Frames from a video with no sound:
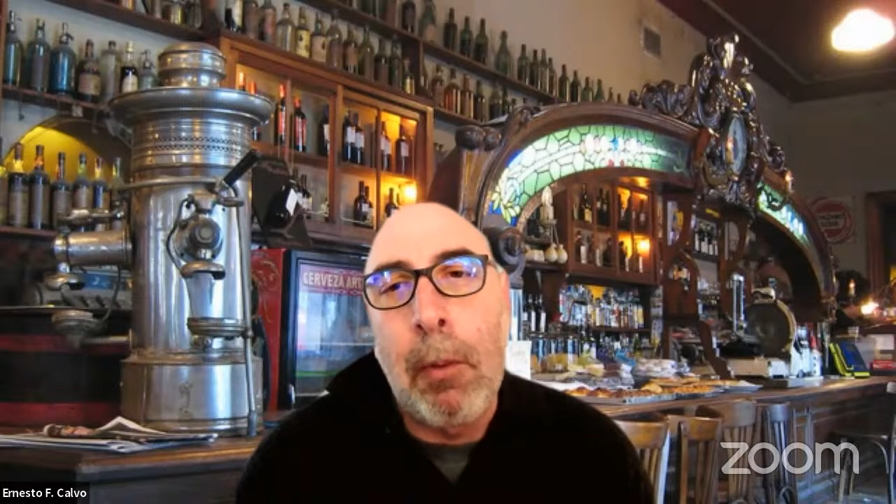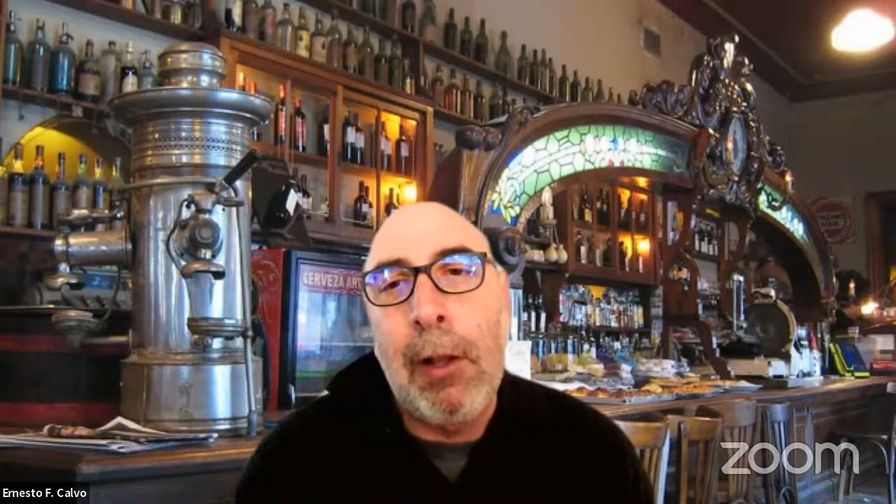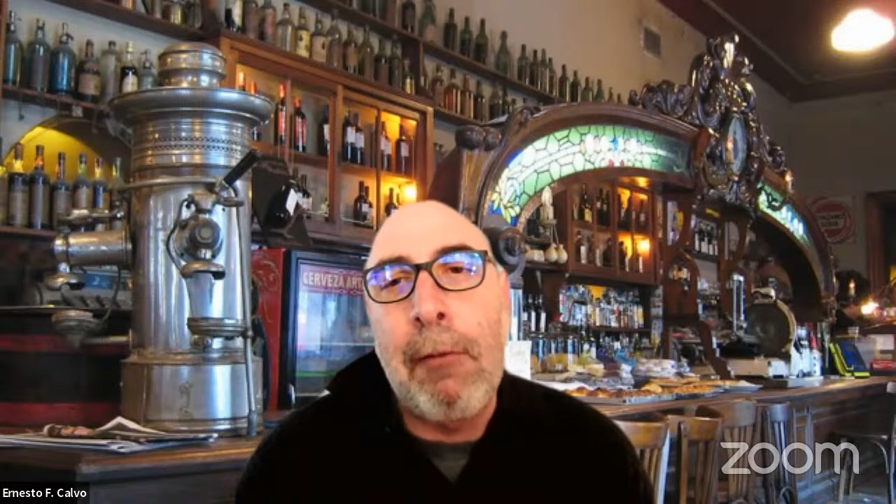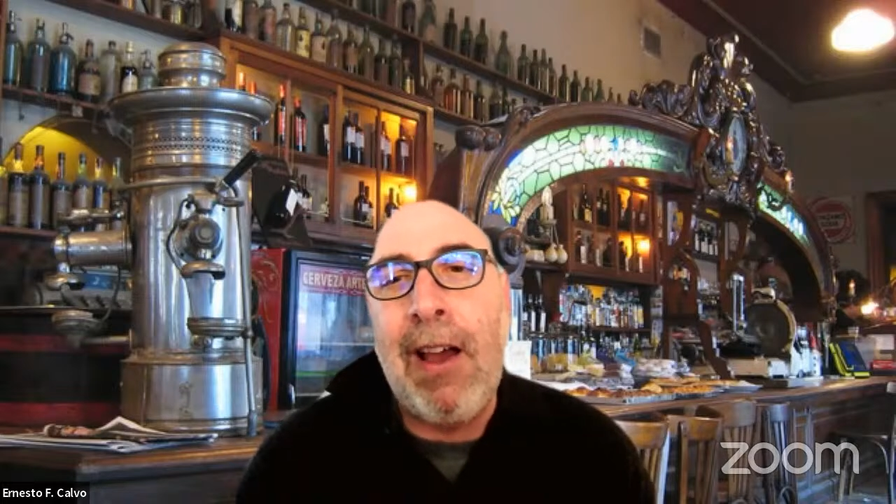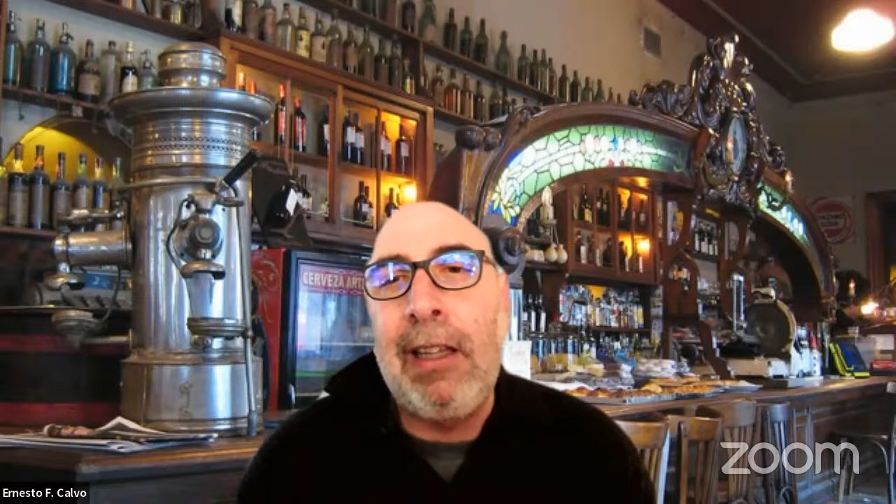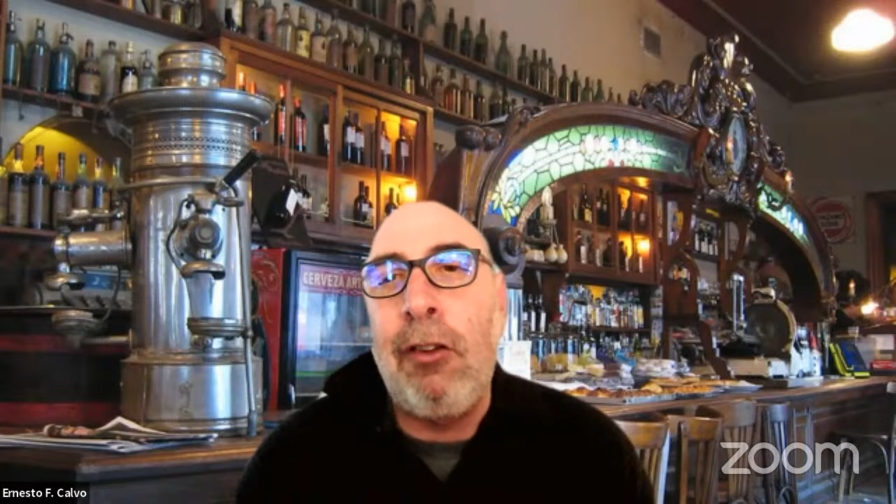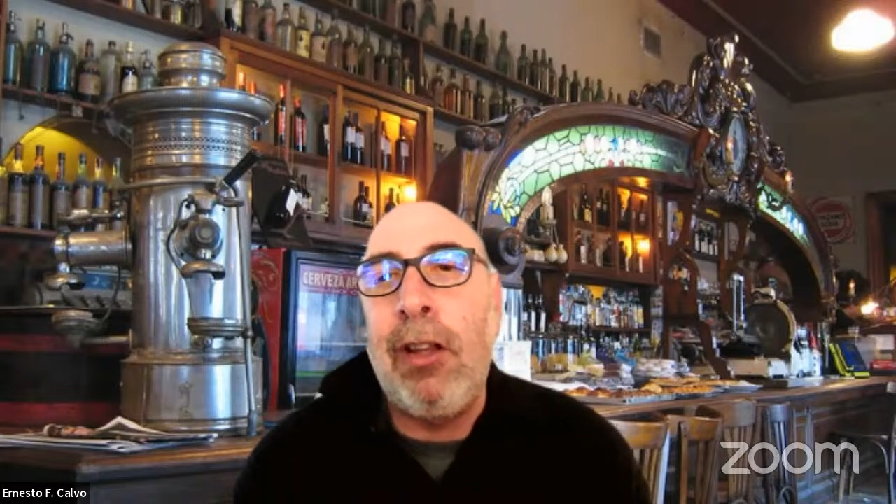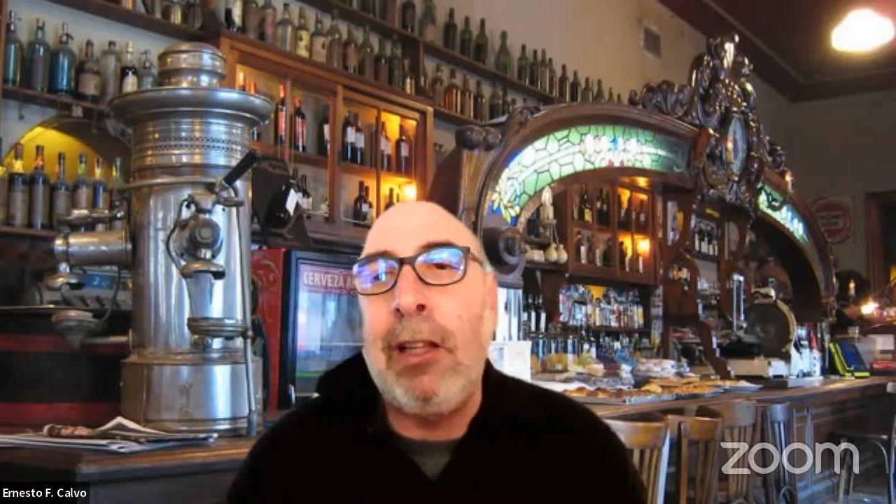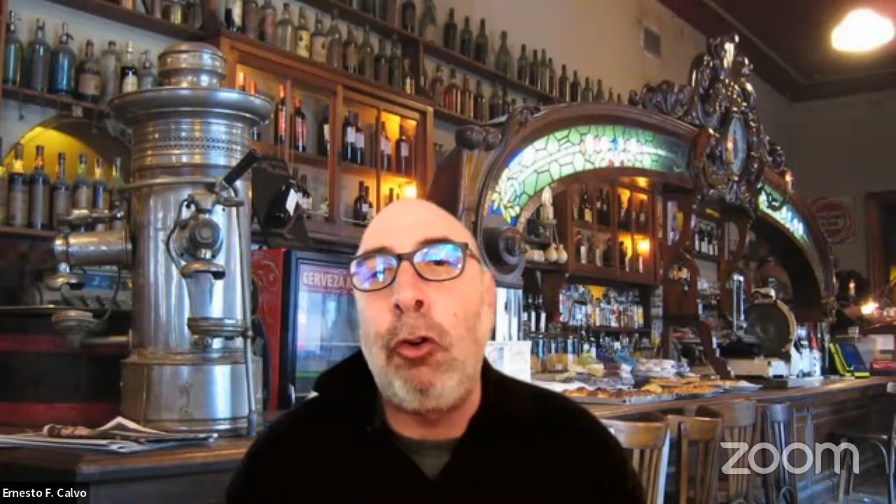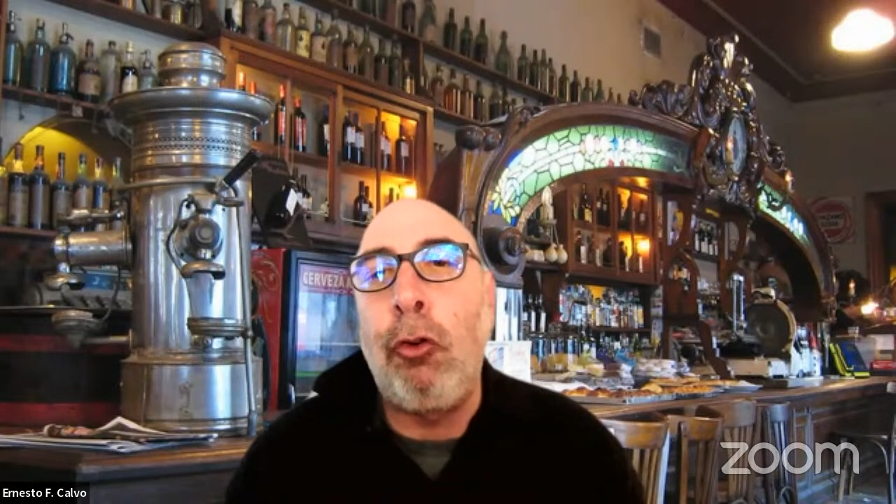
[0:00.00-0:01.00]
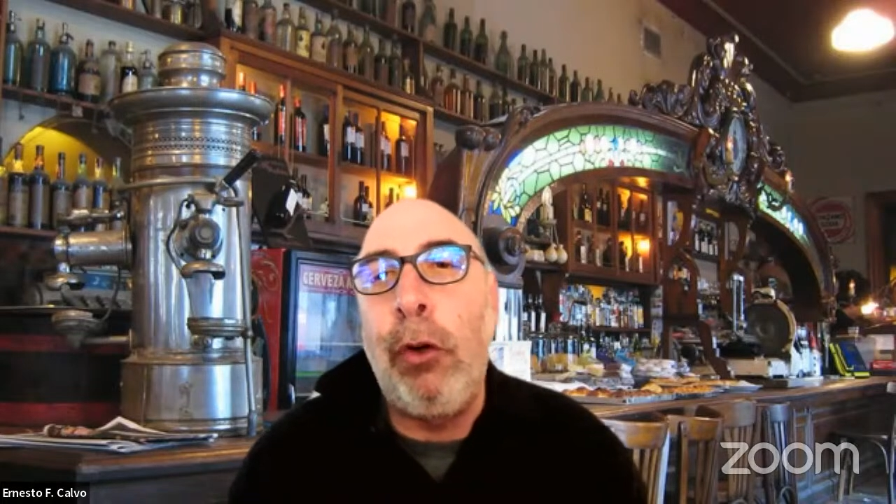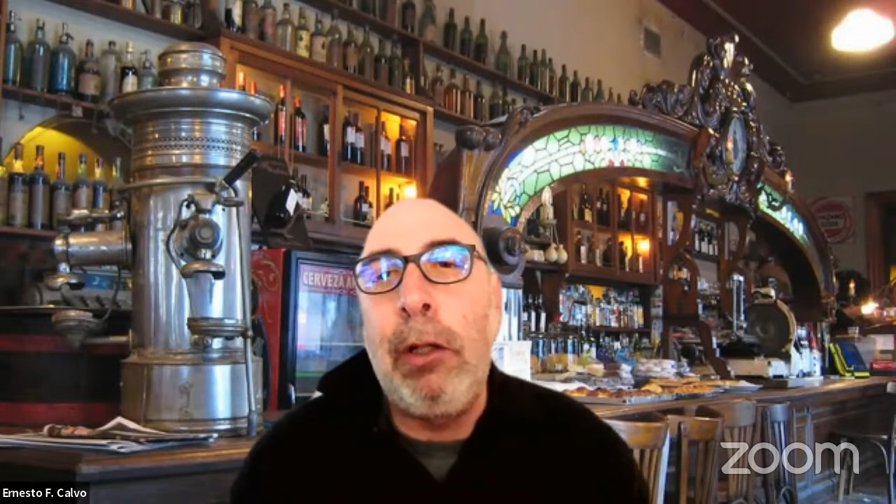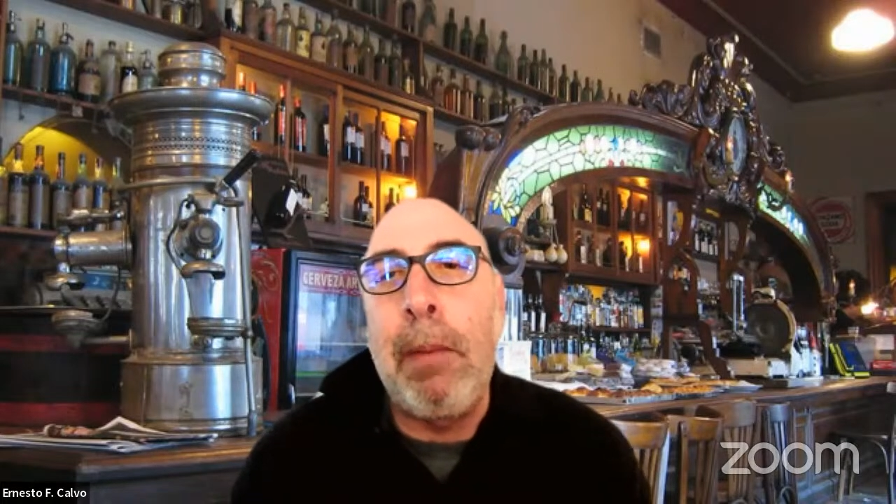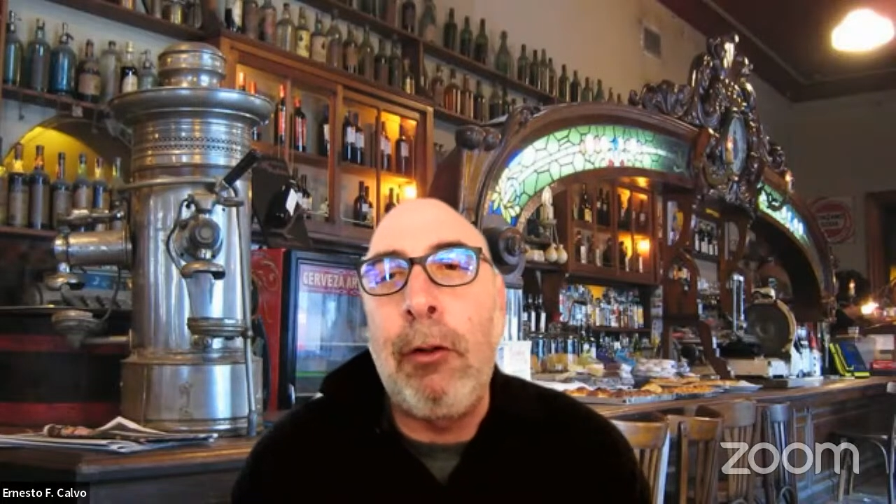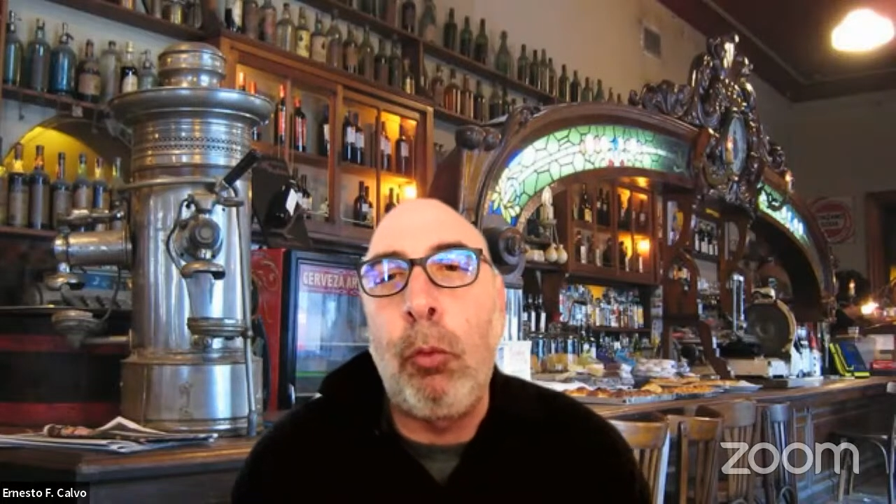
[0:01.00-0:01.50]
But the fact is that the
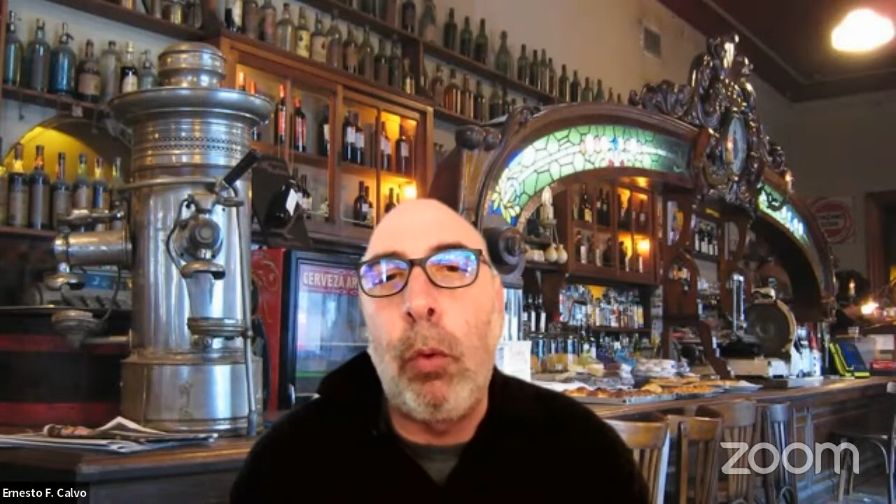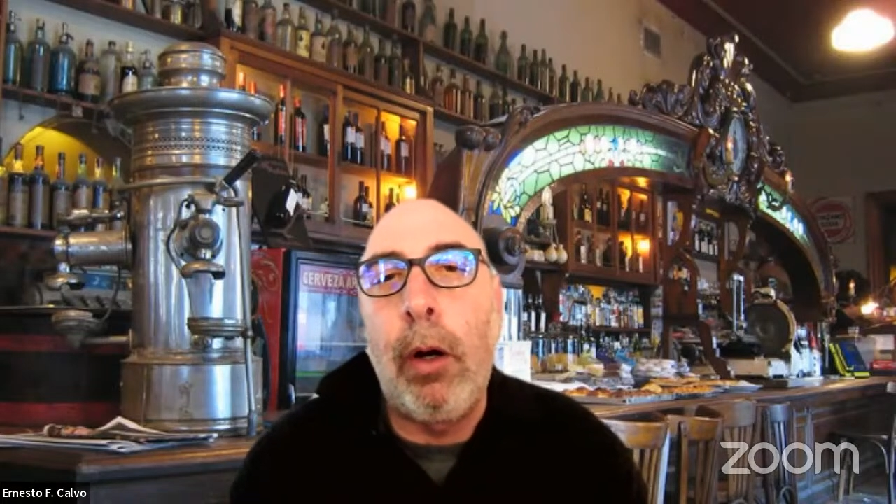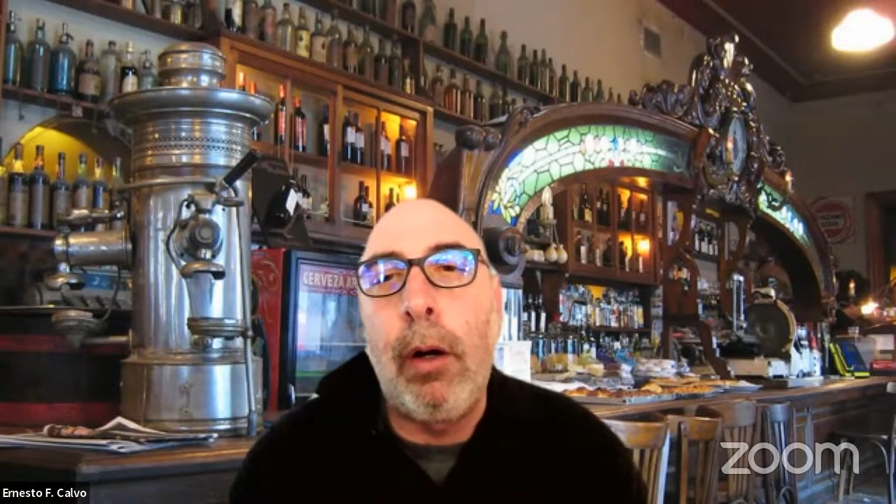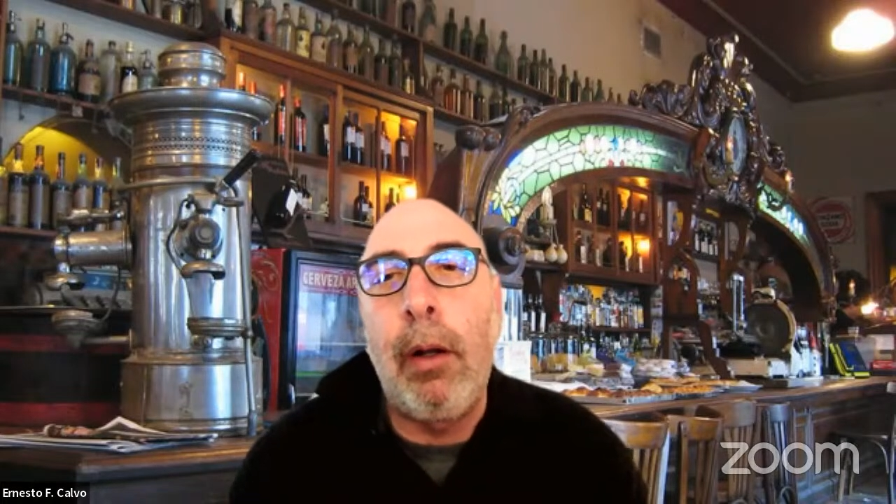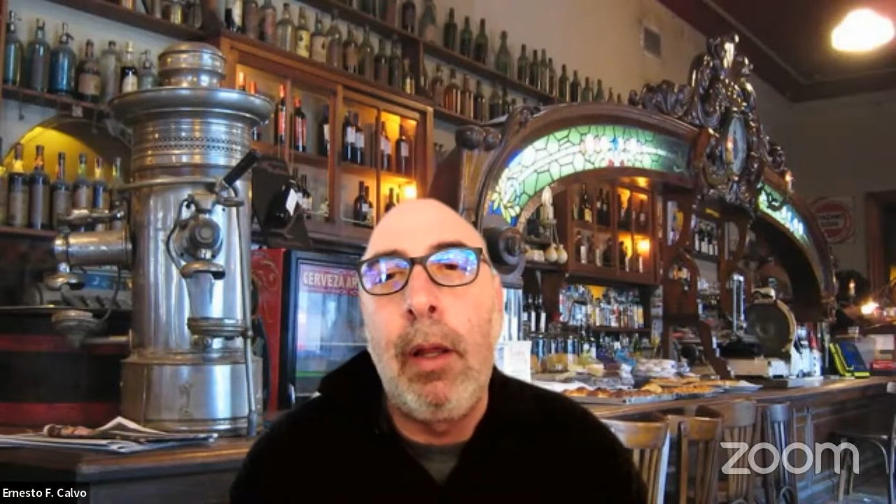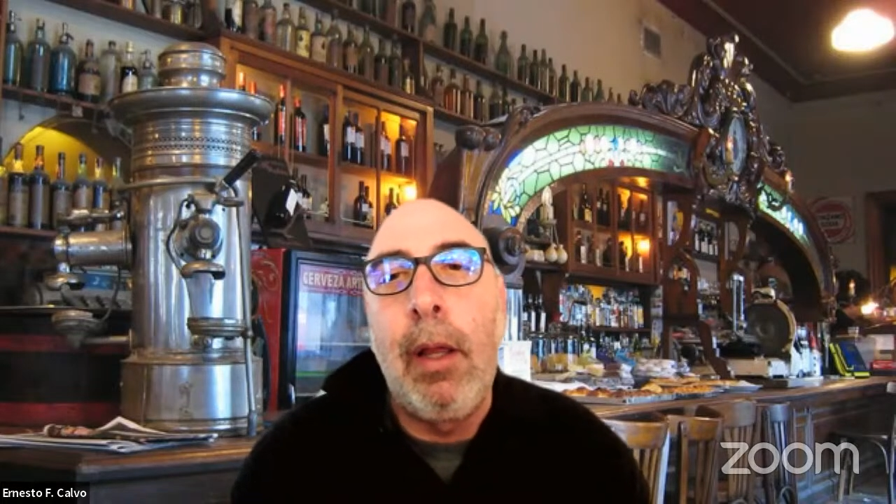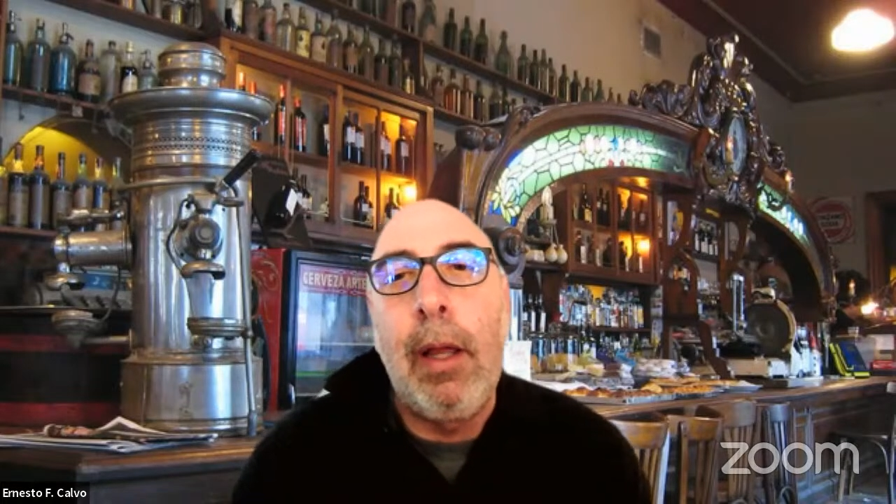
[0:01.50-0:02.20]
treatments were